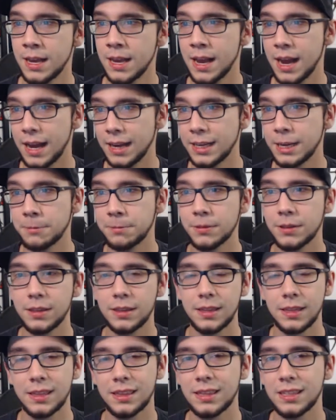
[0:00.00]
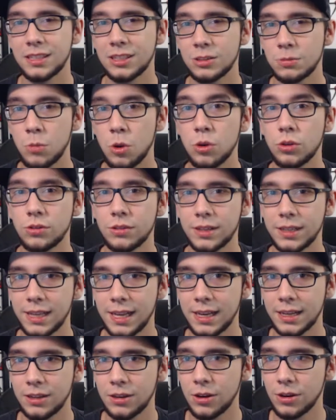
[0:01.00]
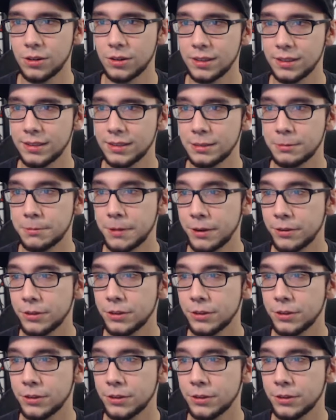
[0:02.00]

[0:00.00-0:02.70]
I definitely think the Smoldering Egg card is very